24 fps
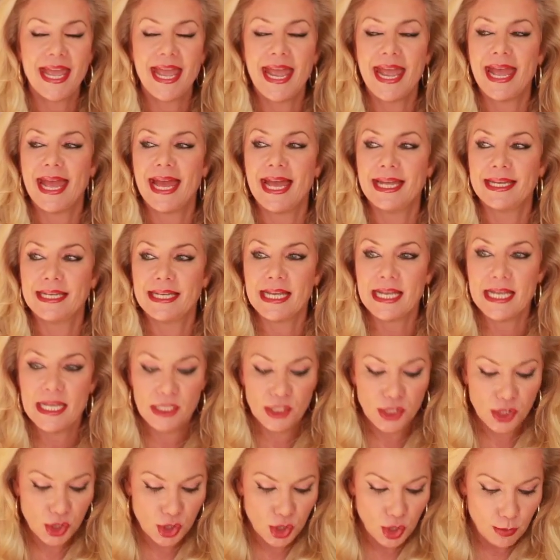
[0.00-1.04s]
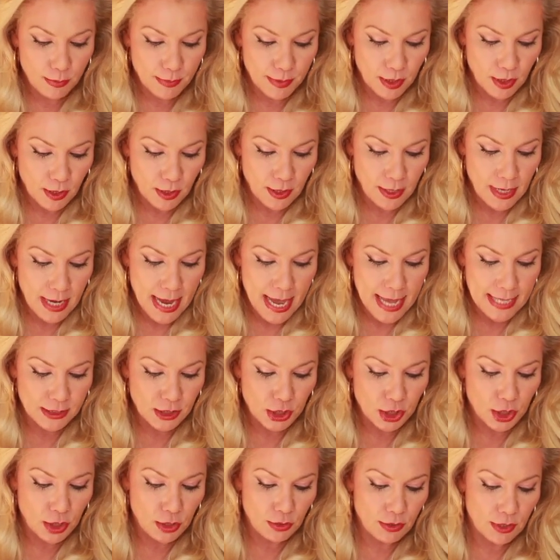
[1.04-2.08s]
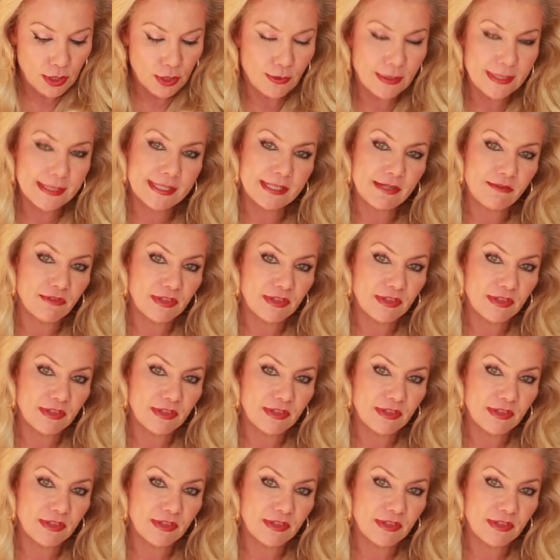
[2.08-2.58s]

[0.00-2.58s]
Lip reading: And his Jupiter at 2 degrees